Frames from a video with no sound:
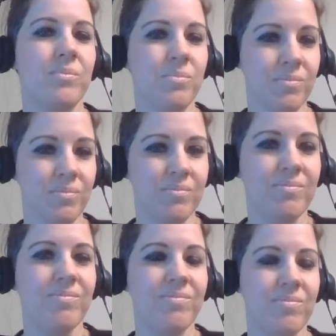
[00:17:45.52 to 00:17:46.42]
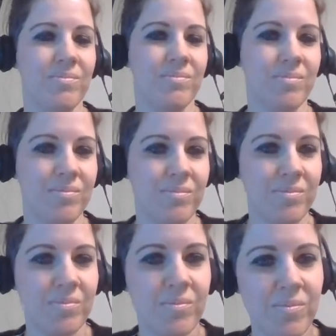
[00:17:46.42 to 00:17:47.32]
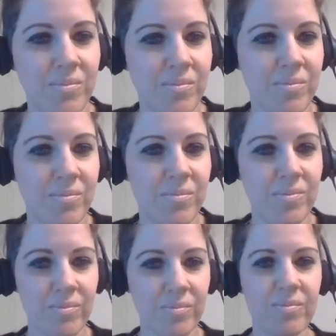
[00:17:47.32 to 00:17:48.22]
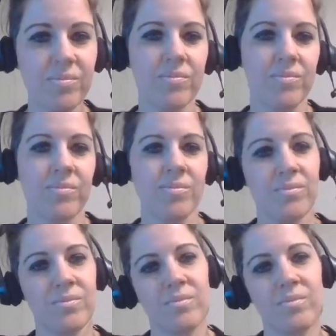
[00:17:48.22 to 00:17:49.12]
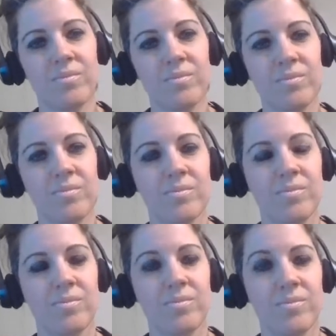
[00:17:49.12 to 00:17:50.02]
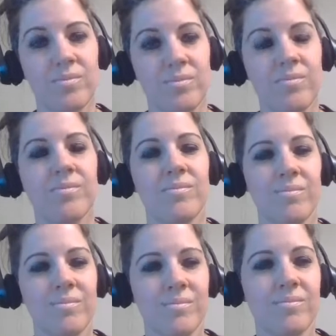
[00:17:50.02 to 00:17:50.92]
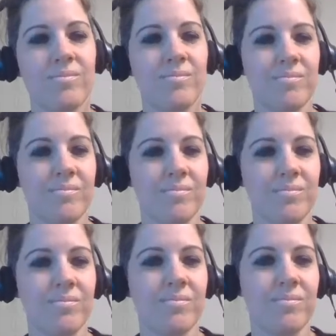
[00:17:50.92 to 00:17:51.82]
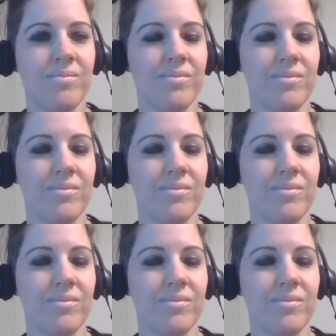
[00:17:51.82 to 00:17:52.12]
No words are spoken by the person on screen.